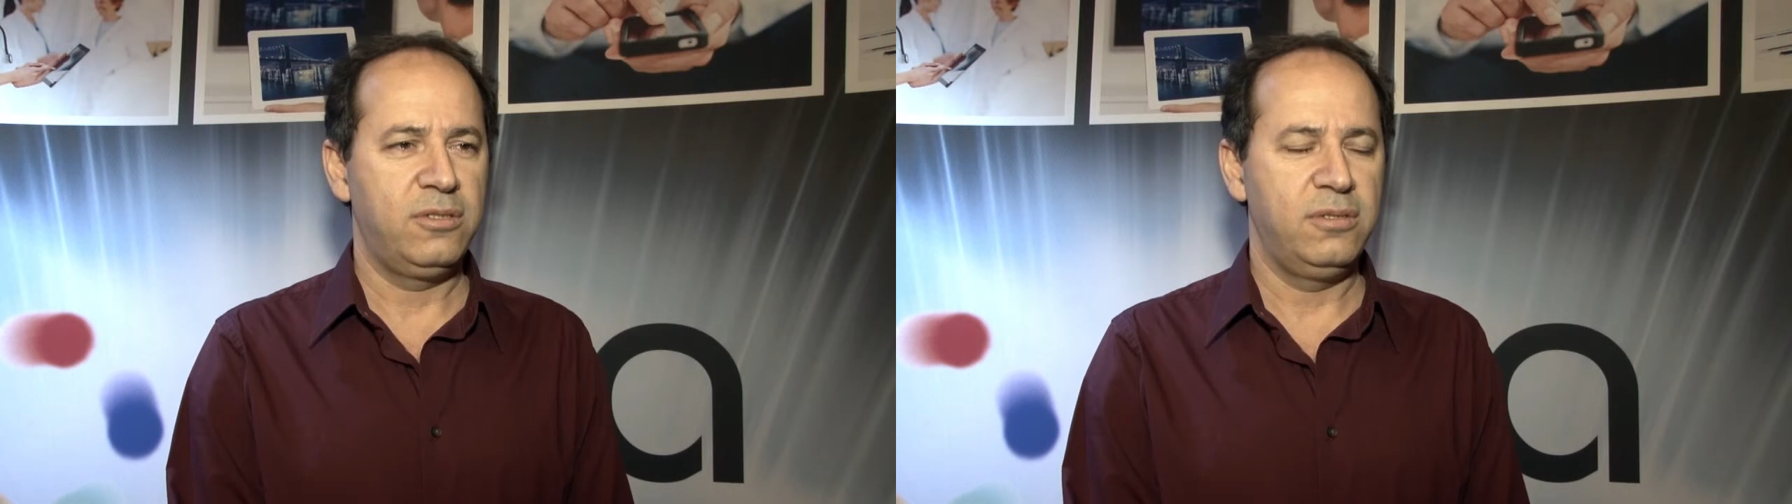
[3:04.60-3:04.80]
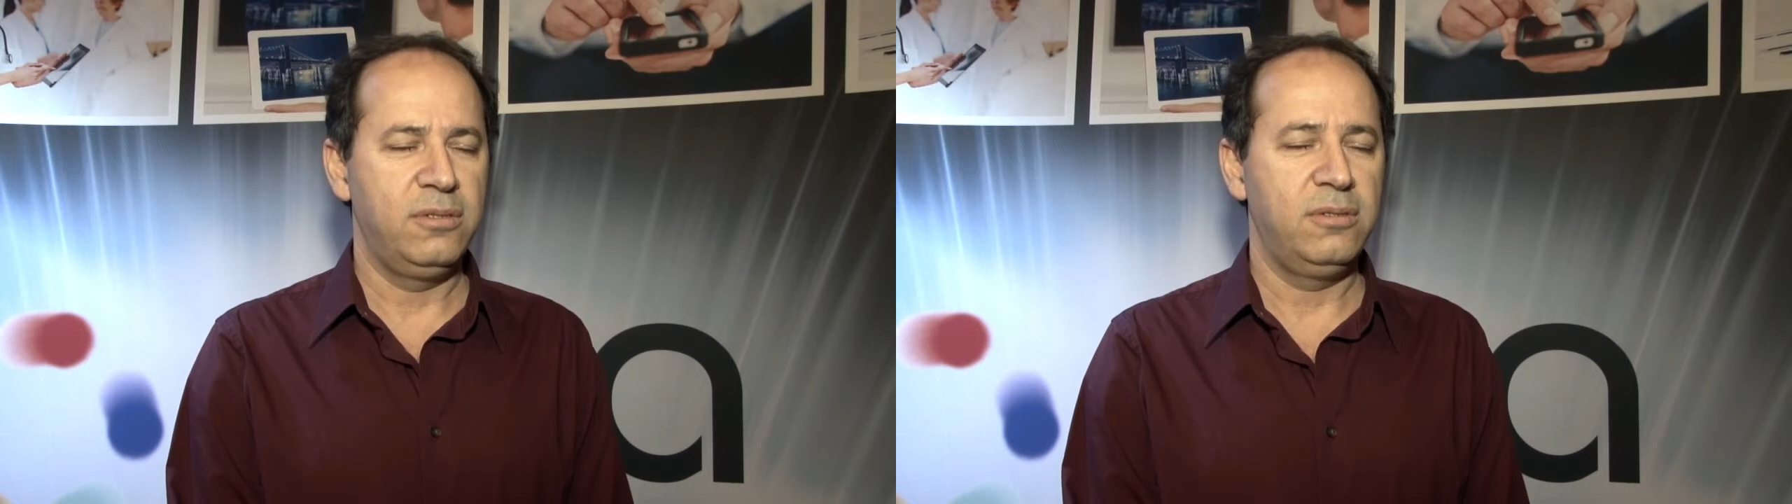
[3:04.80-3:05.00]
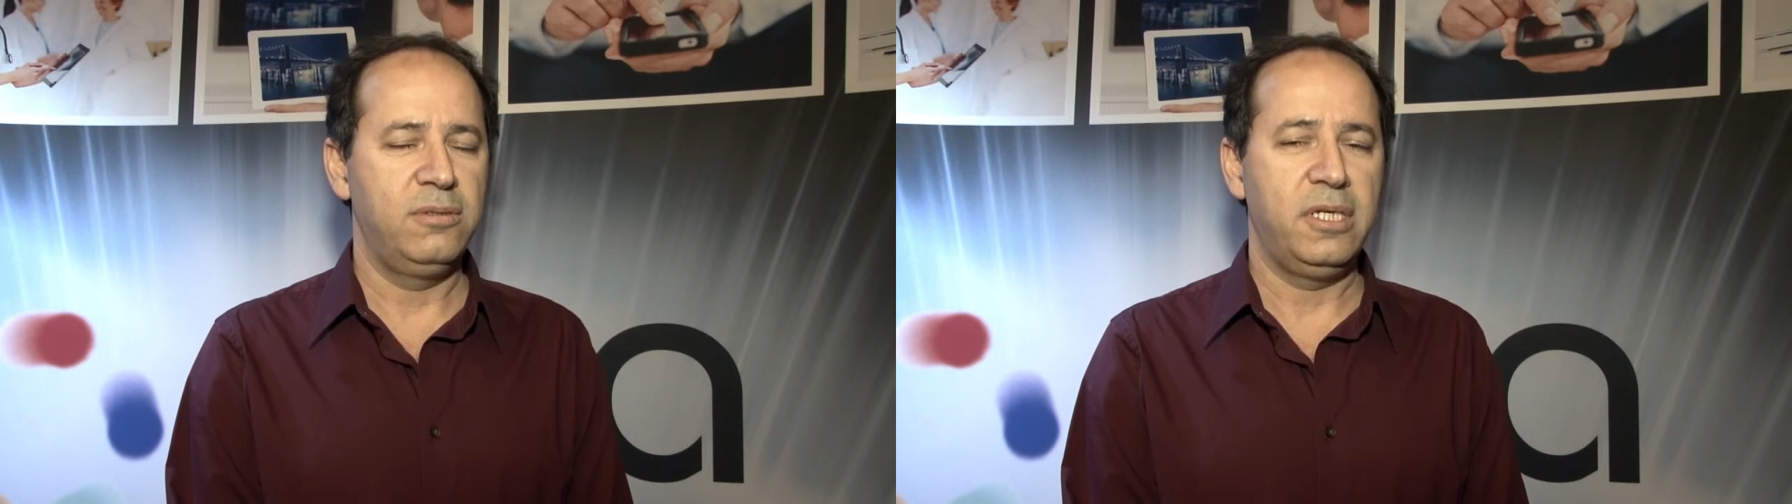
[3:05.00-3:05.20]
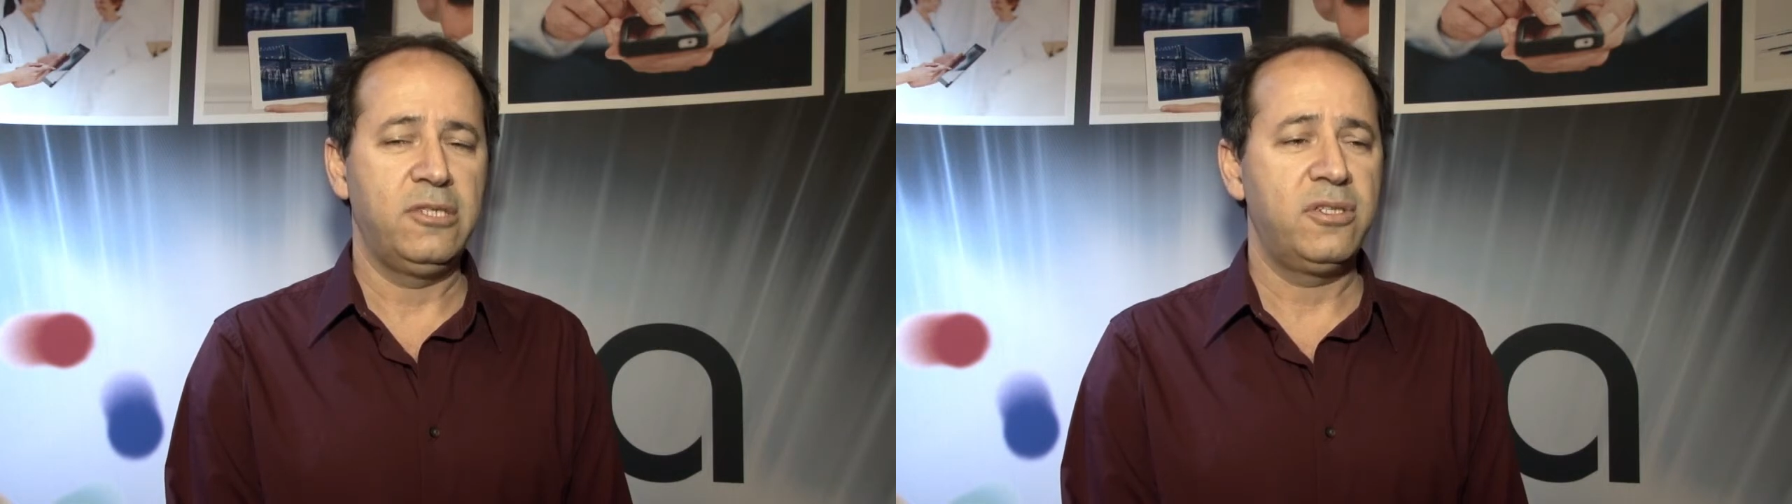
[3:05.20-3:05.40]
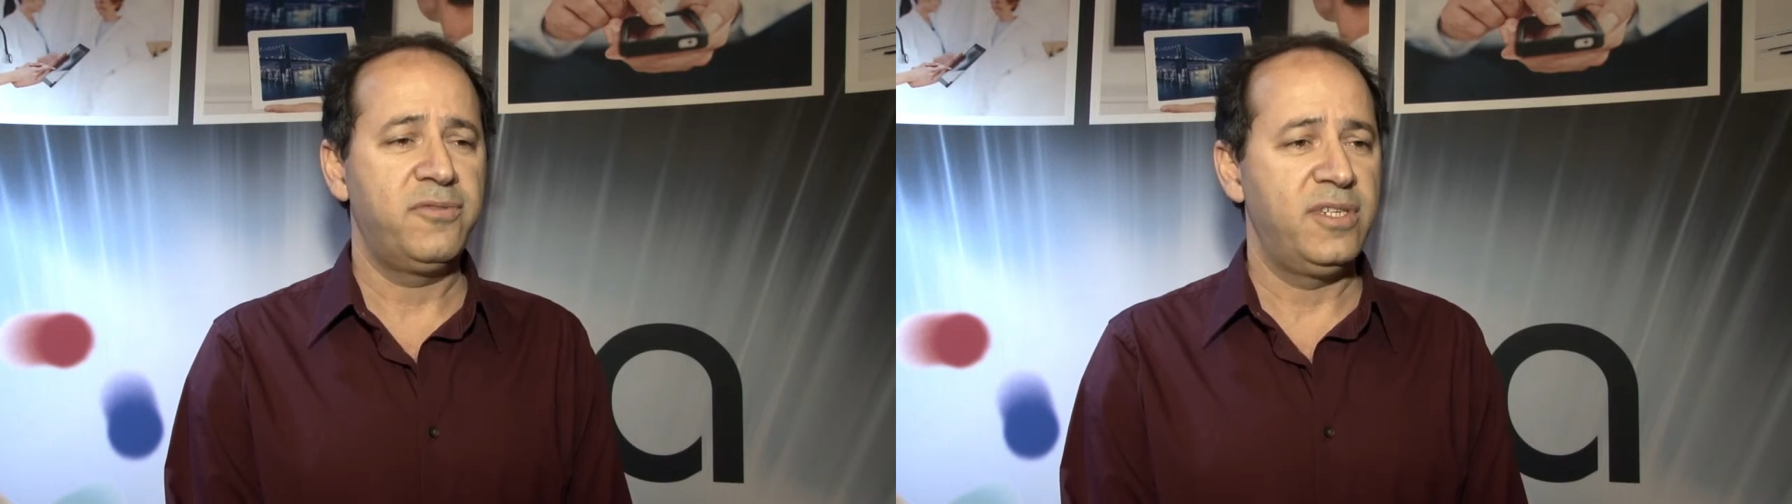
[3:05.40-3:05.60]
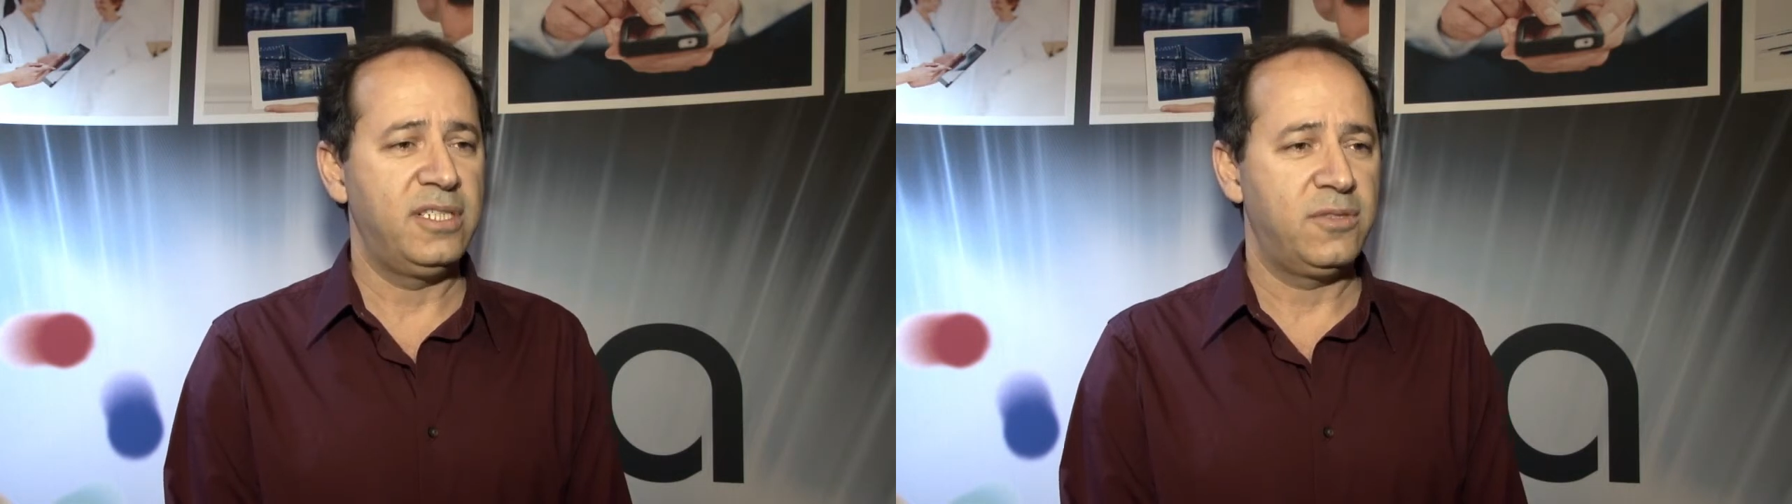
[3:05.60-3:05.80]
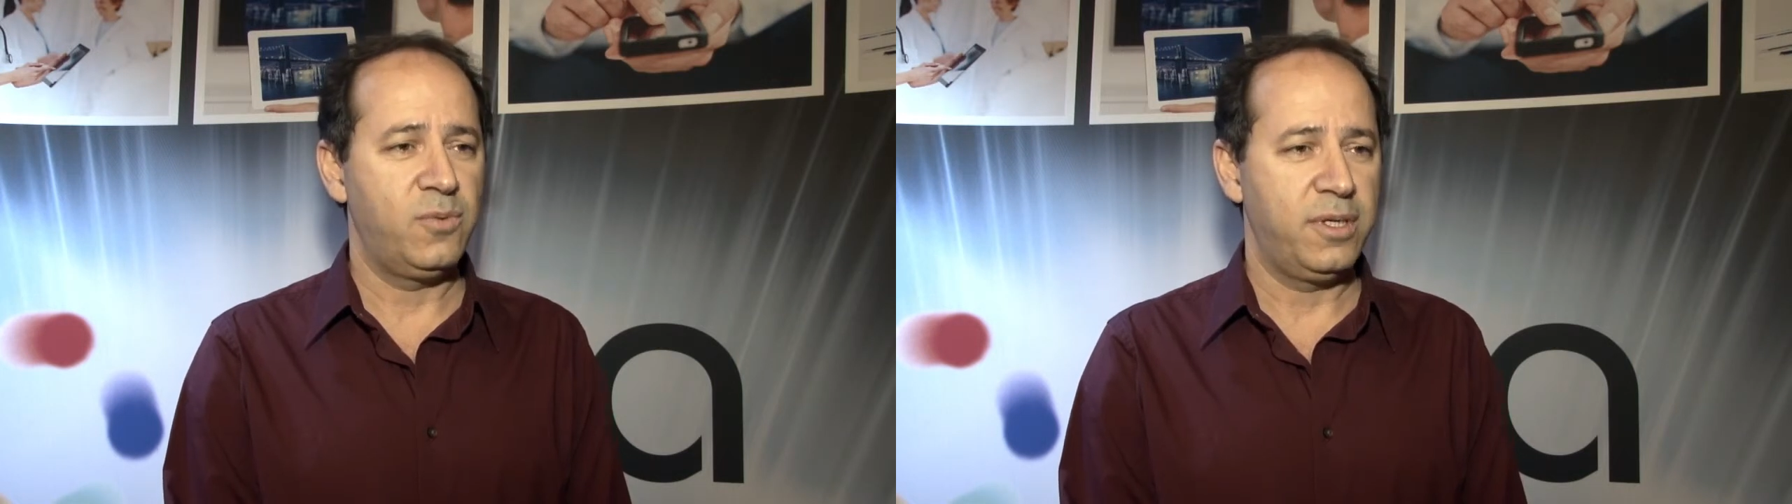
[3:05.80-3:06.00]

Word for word: to interface